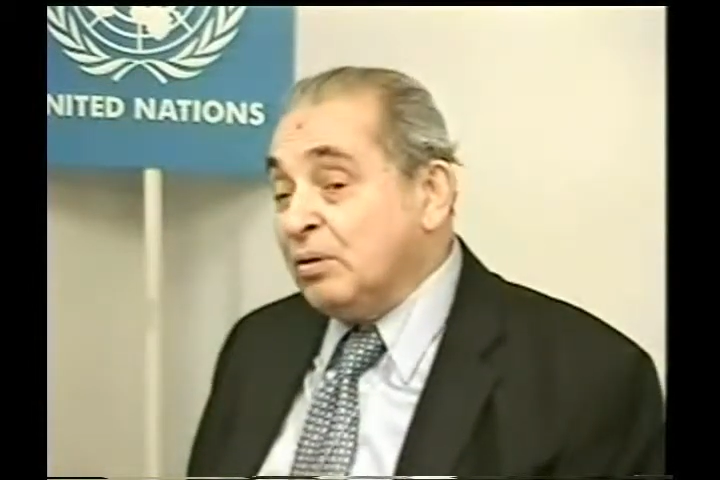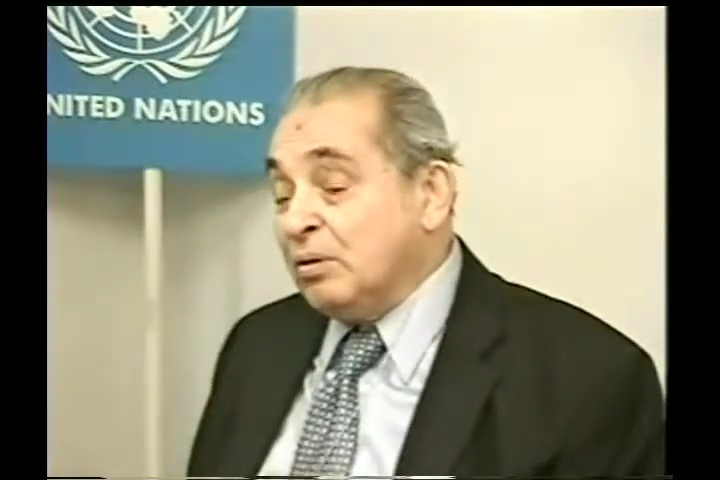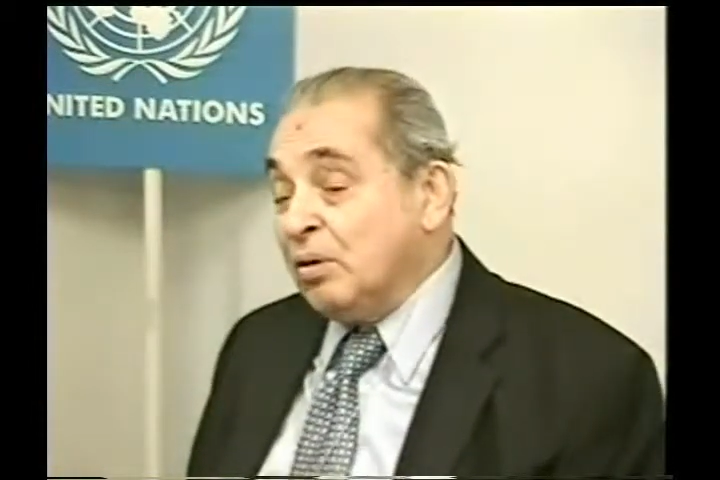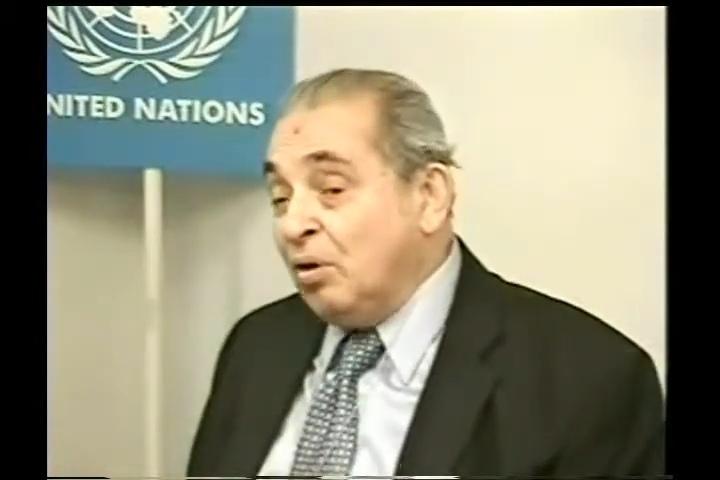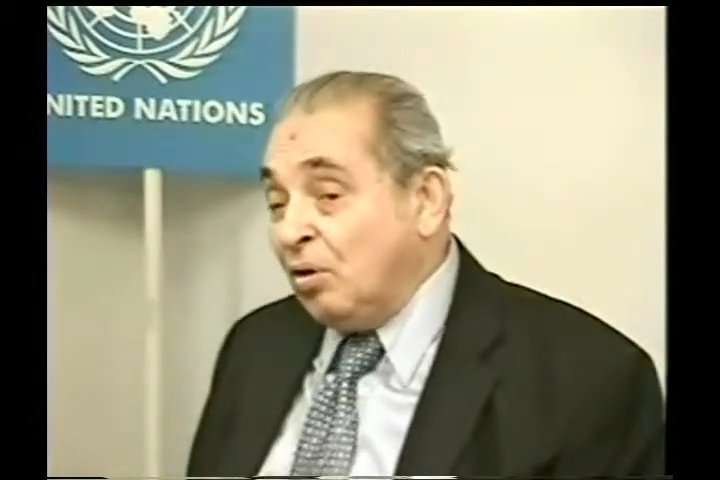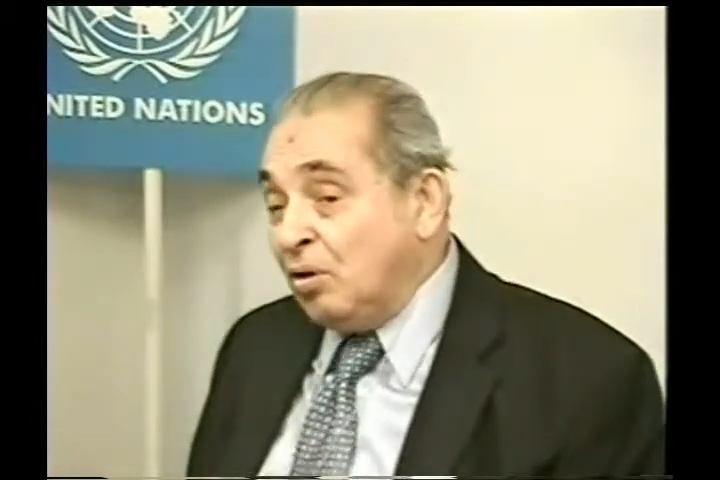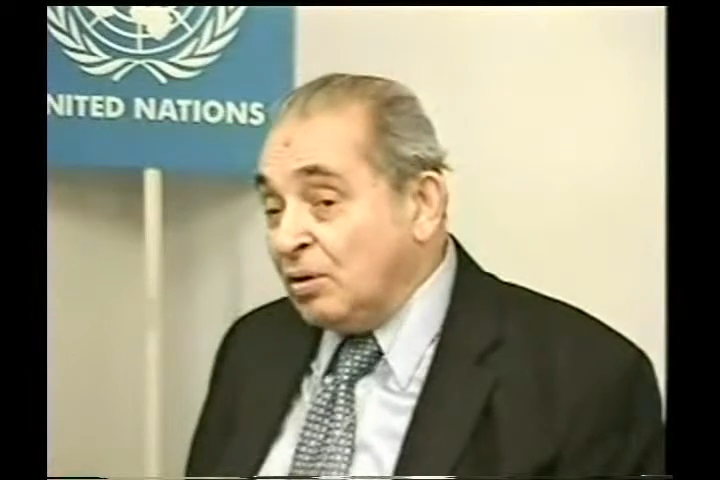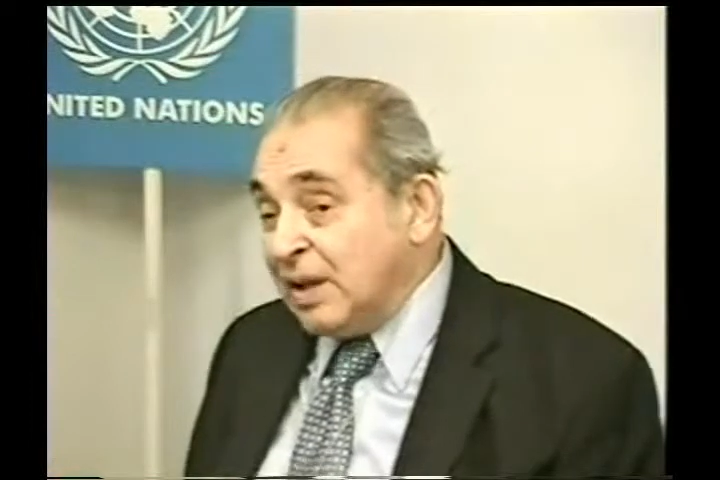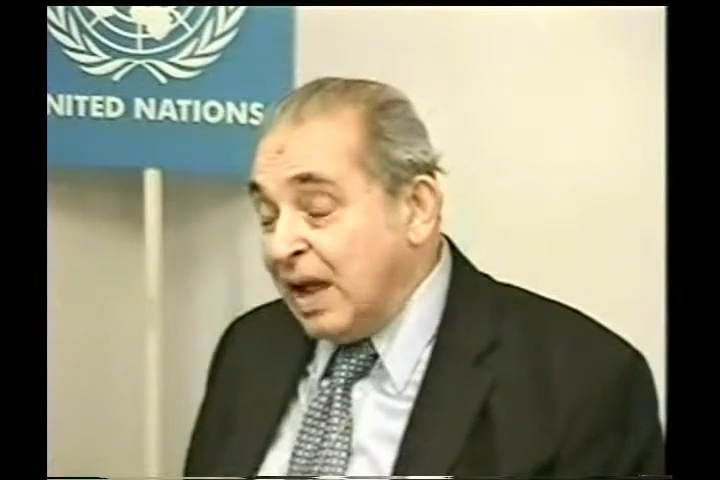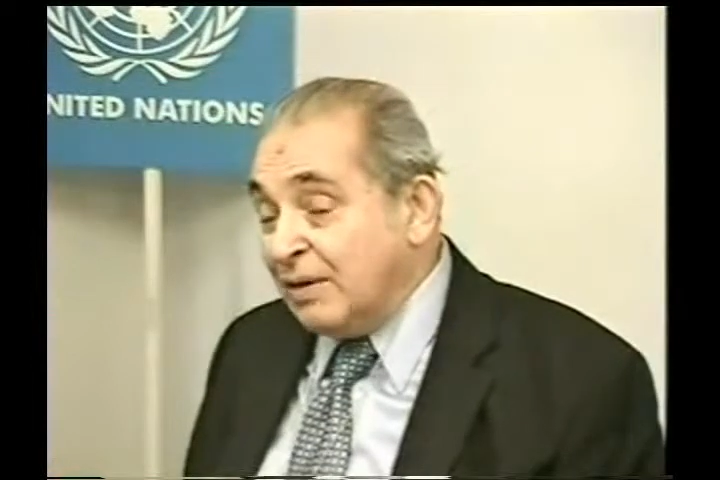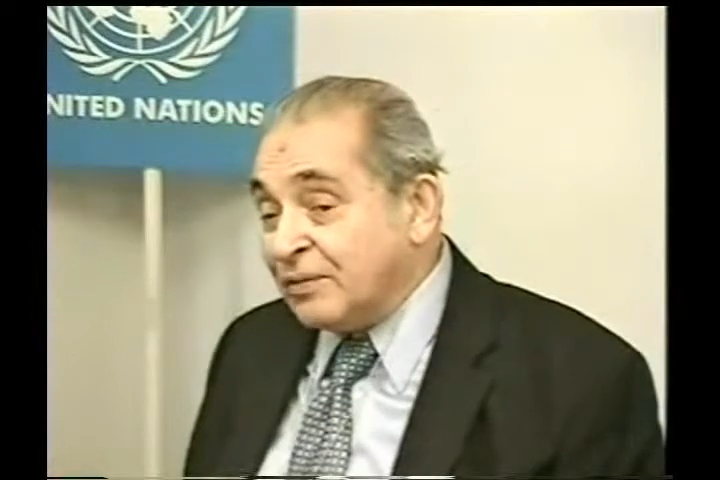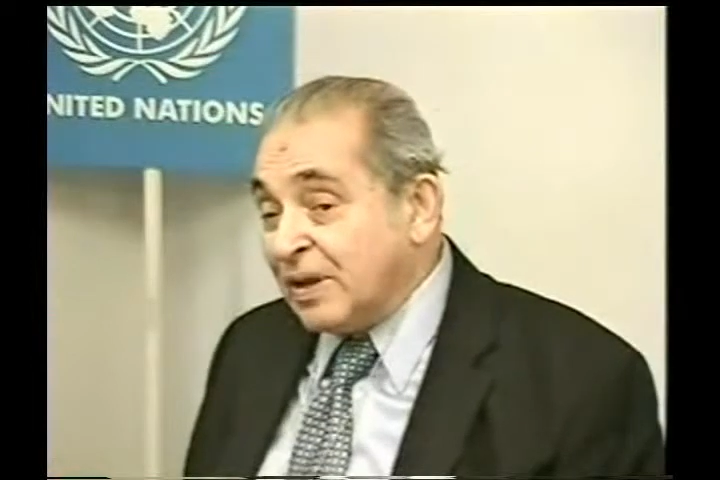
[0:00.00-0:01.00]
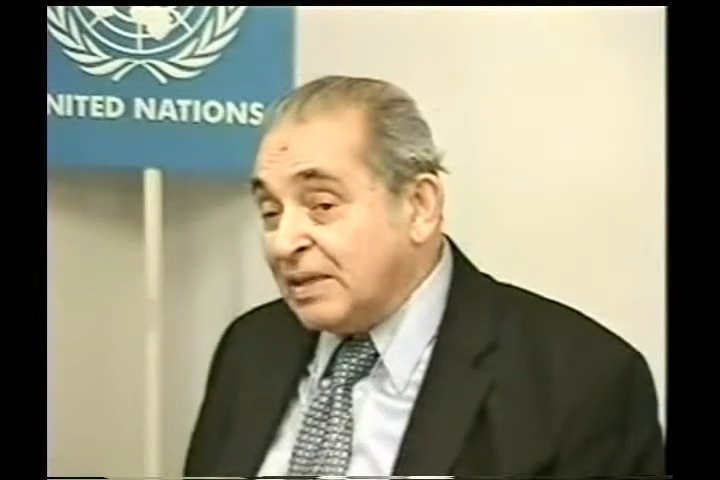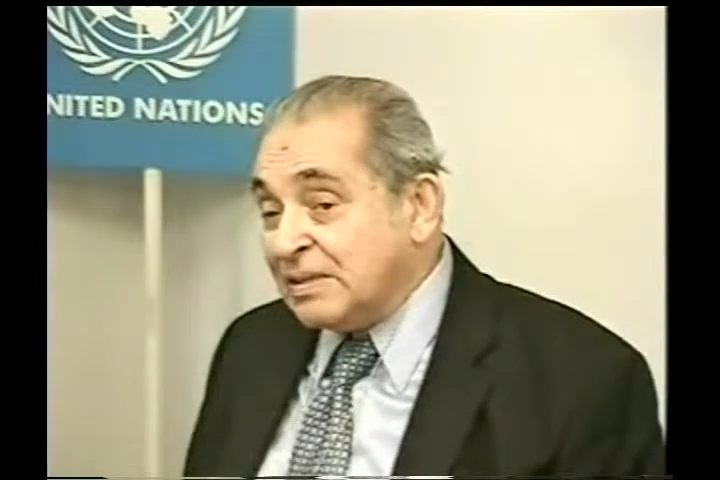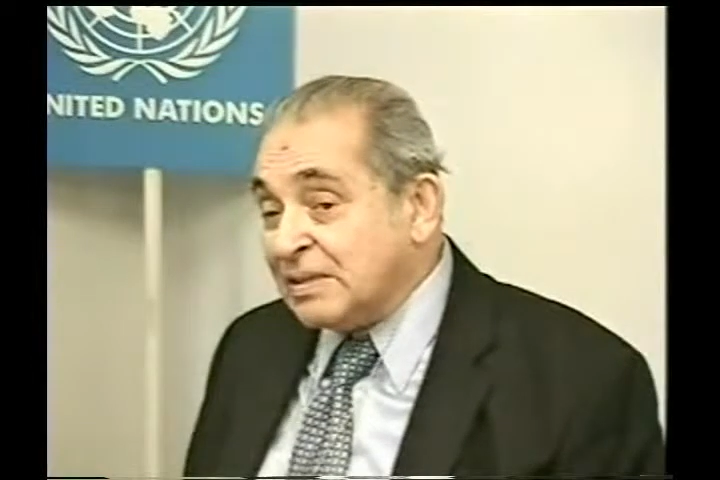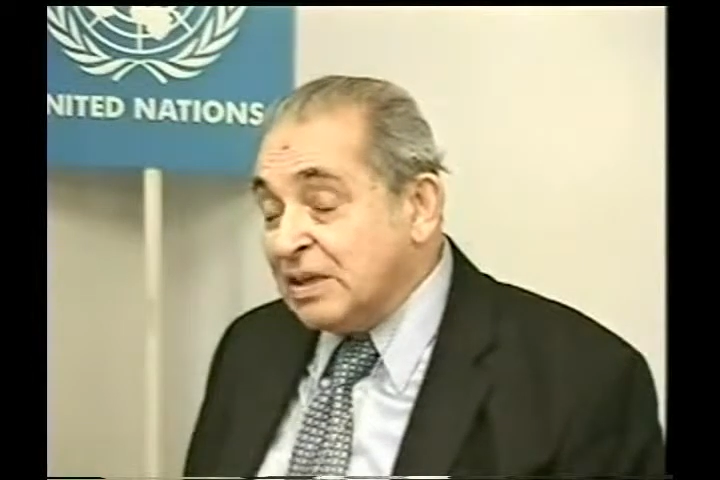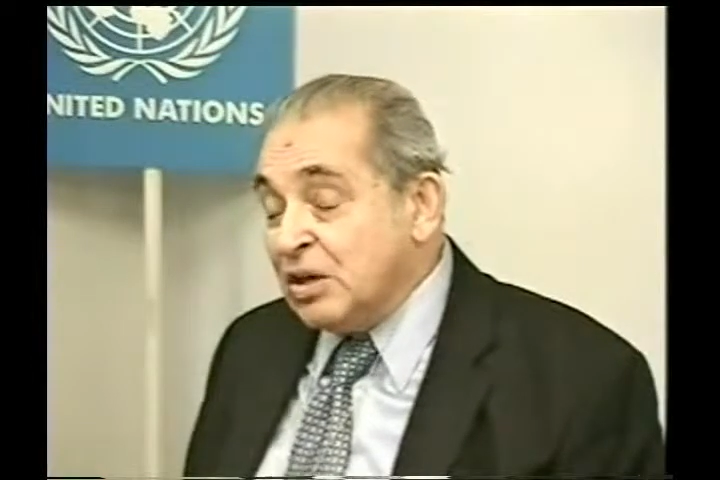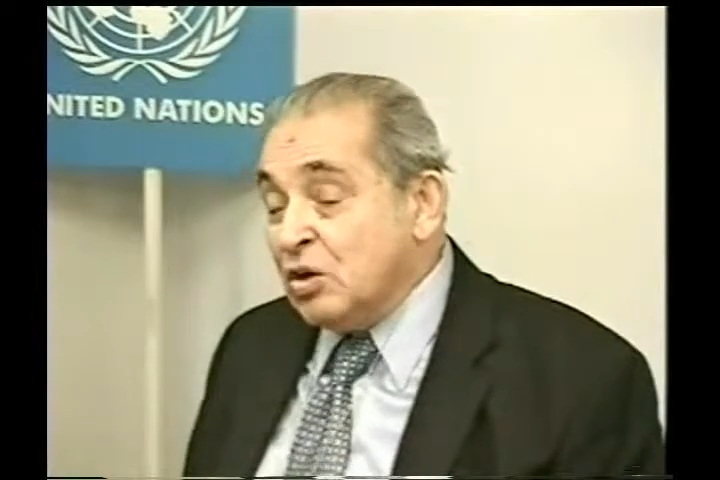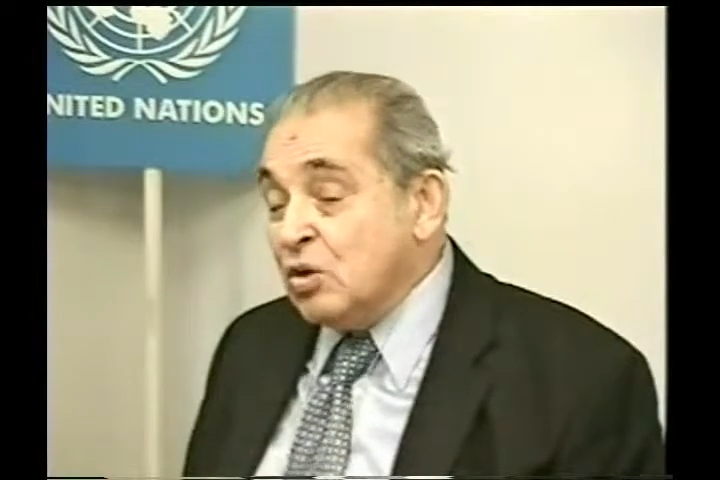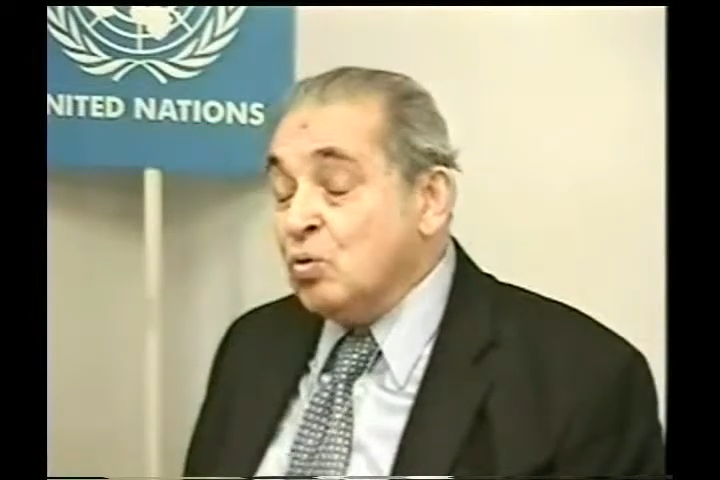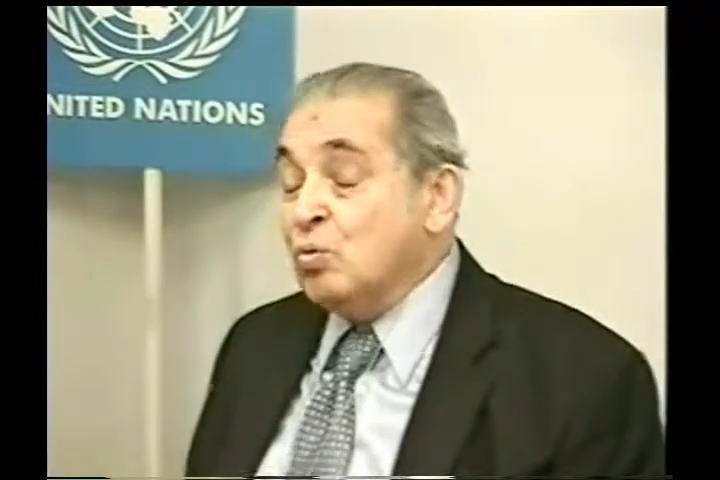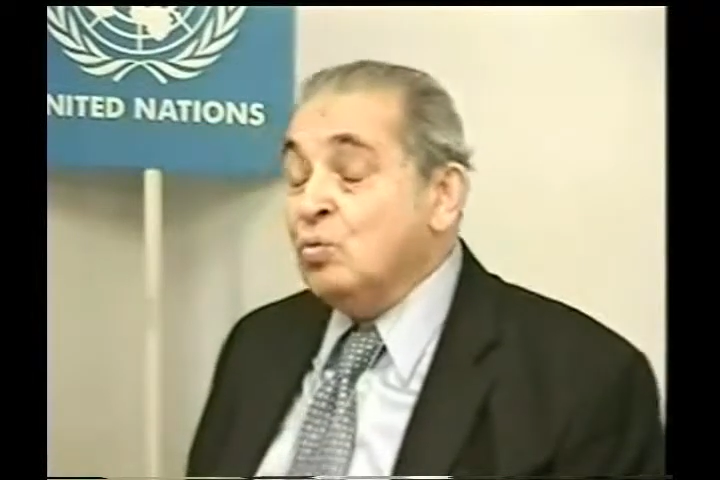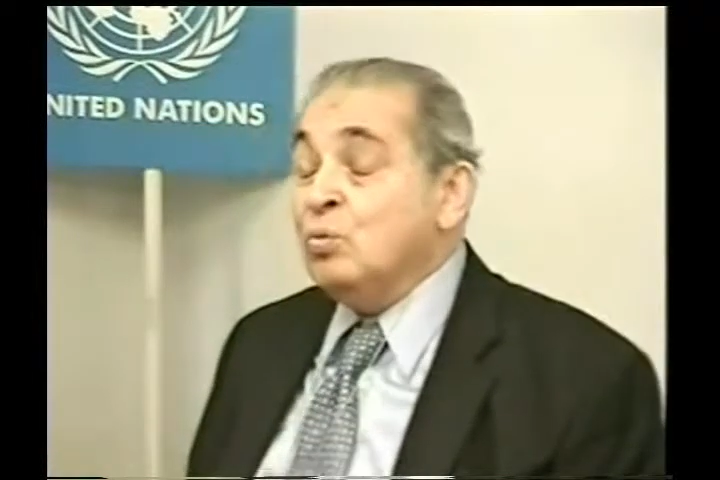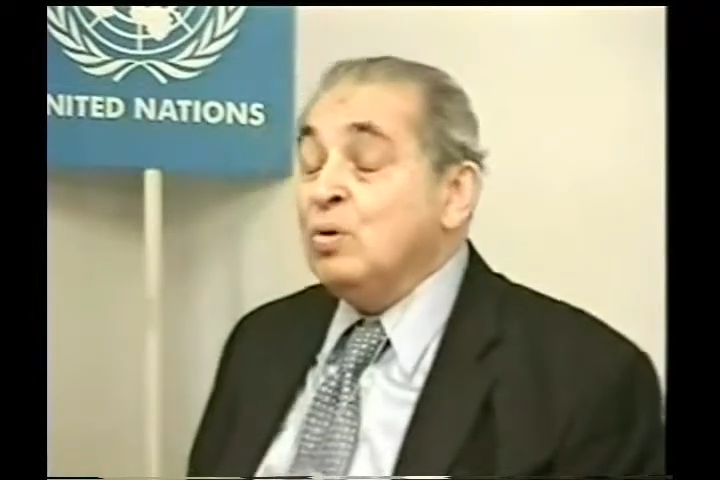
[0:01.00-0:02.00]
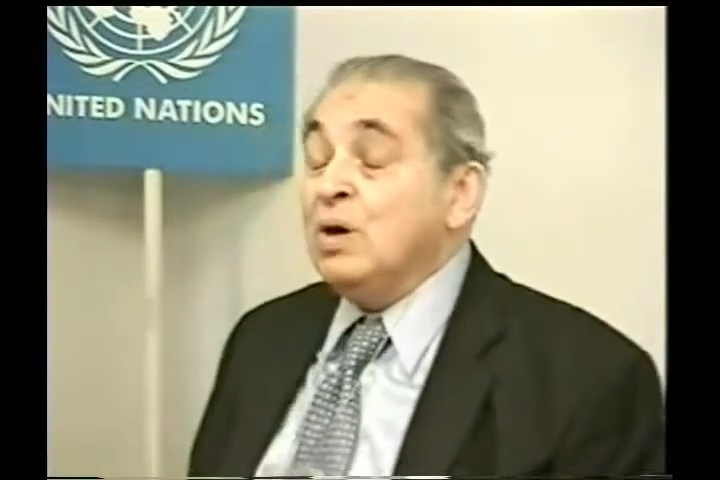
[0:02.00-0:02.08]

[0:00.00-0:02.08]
all the Afghans who,